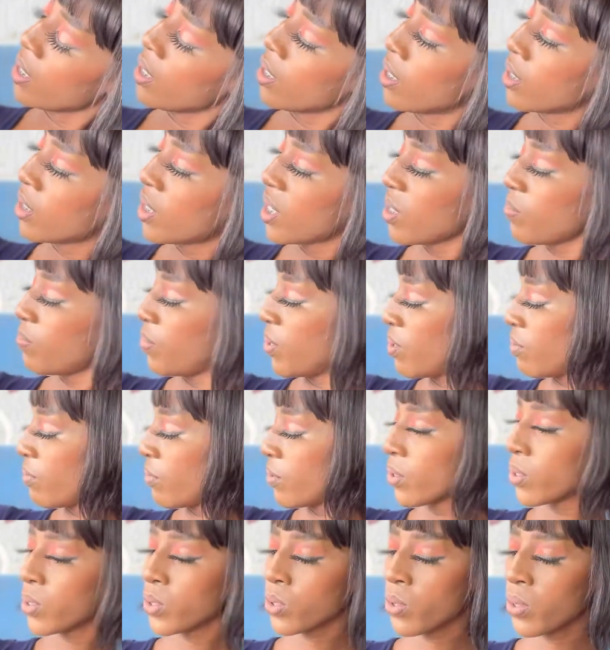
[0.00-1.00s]
This is
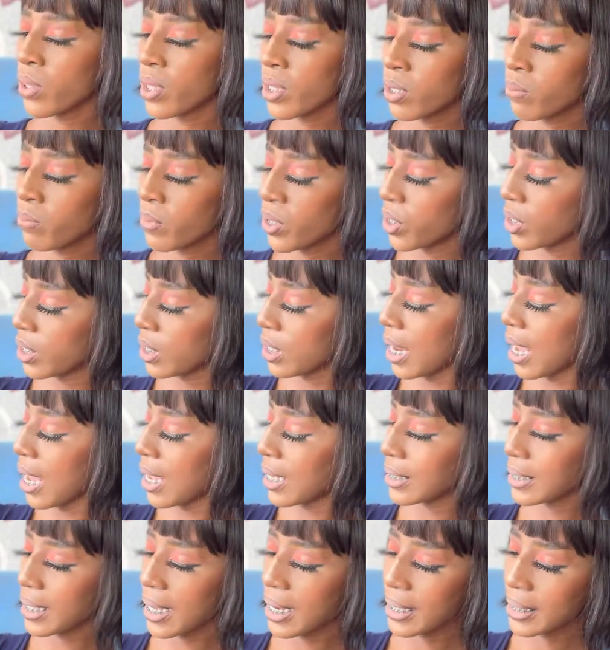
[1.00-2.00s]
beautiful. So this machine
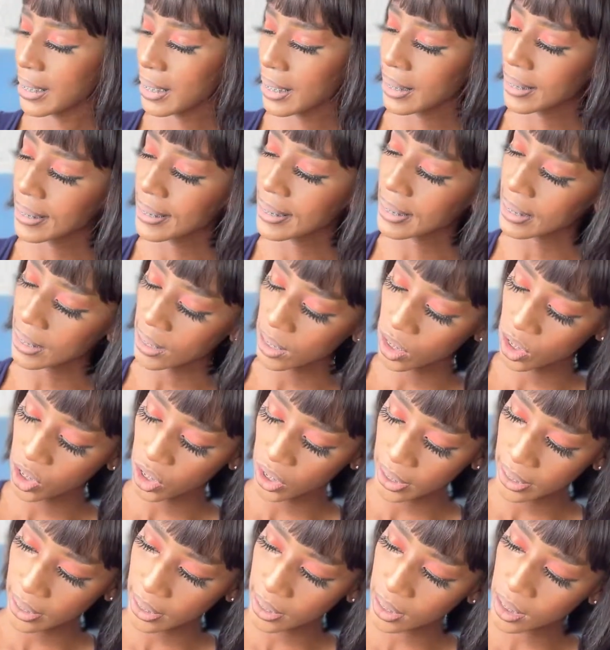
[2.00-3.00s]
has 18
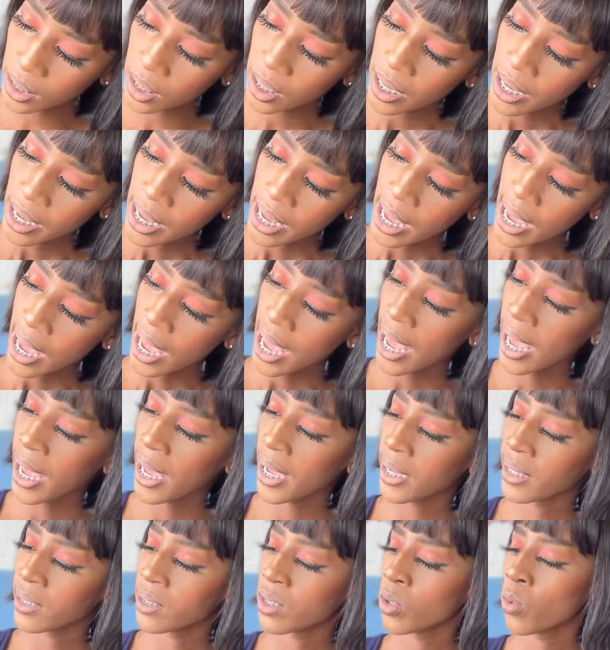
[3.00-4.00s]
stitches
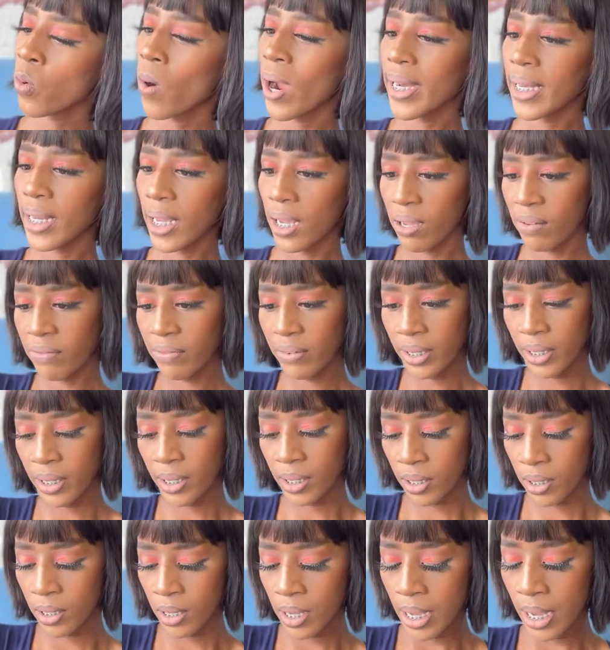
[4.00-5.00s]
and it's quite
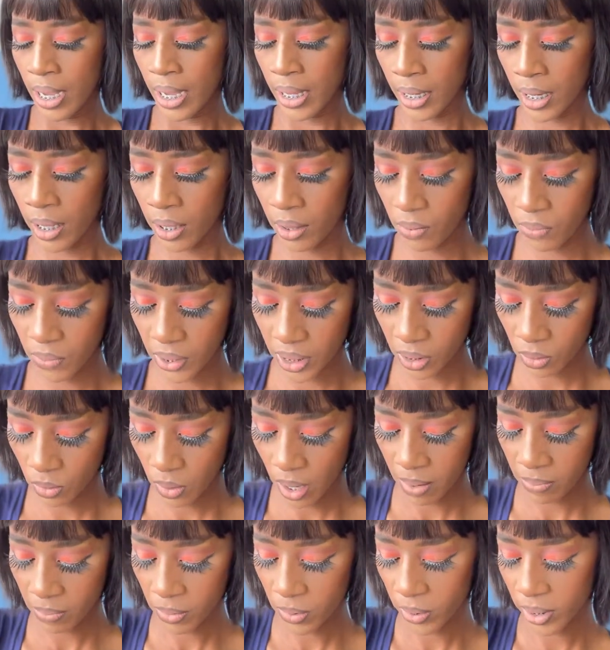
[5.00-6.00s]
heavy. Another reason why
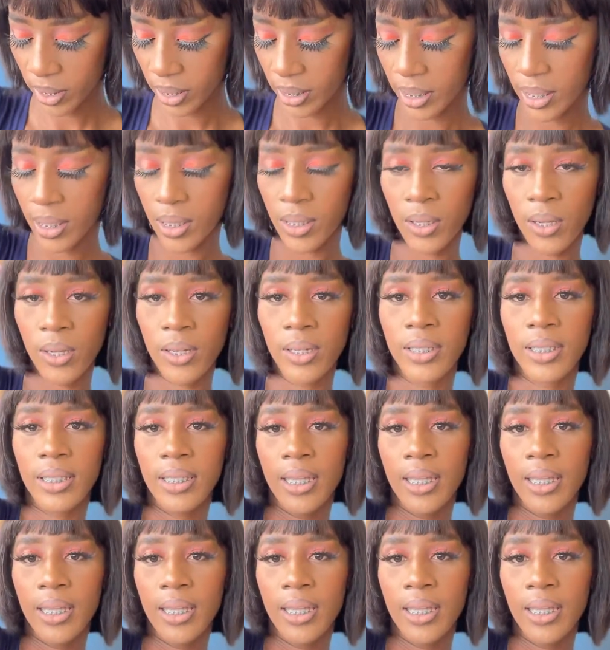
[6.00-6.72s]
I bought this is it's